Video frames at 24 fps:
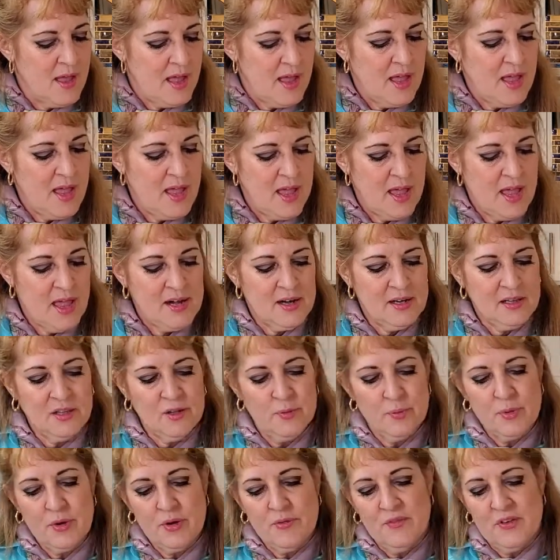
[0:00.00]
and a
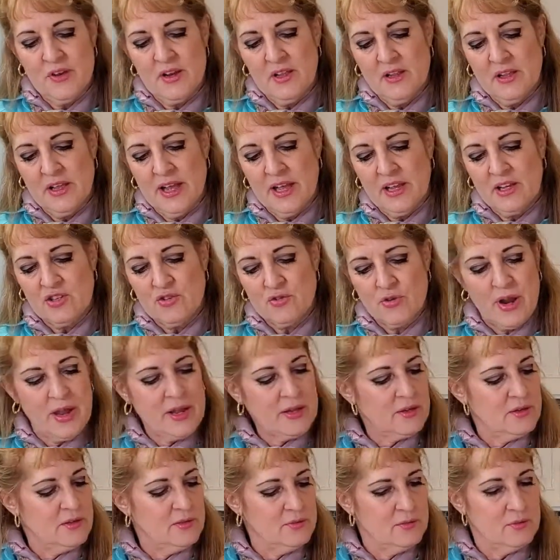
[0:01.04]
little bit of vanilla
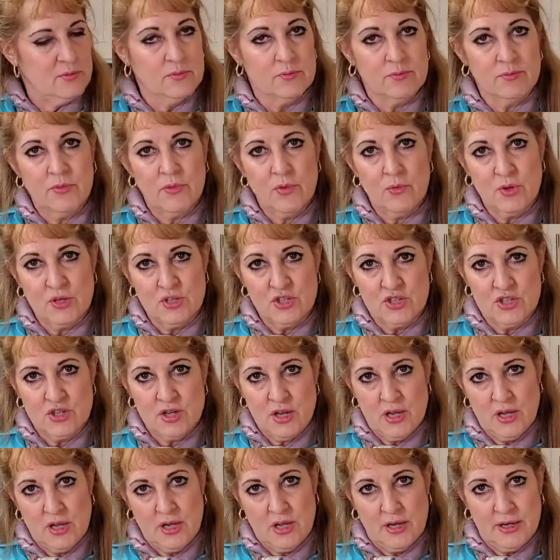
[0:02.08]
extract, which
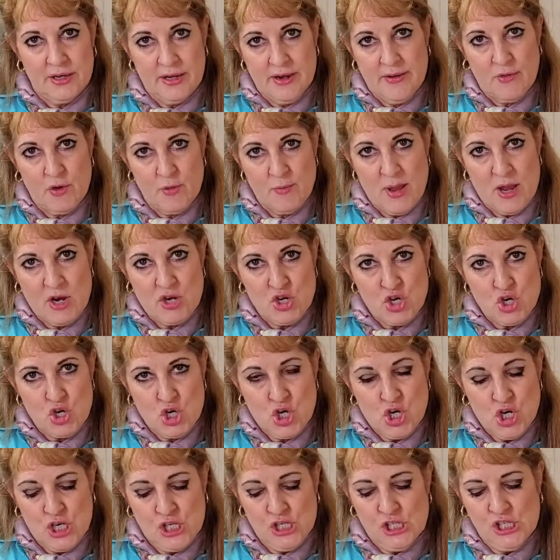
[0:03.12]
I never
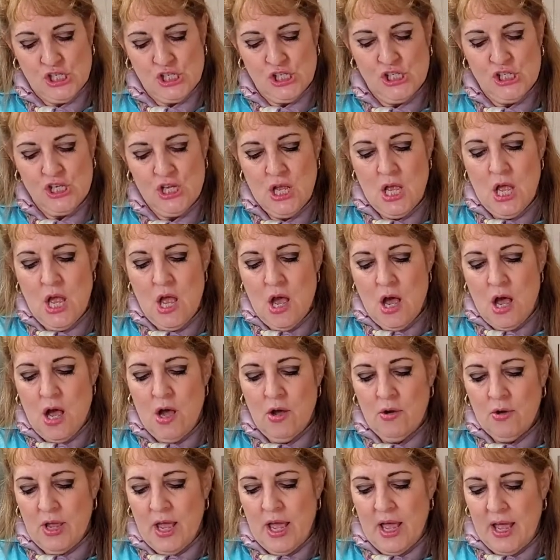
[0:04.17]
measure.
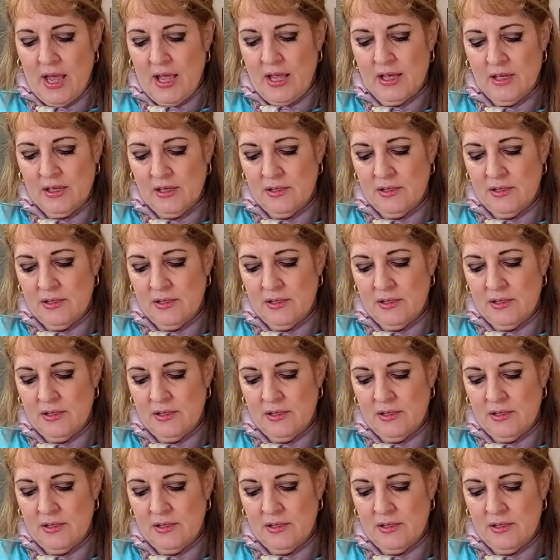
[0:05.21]
Okay,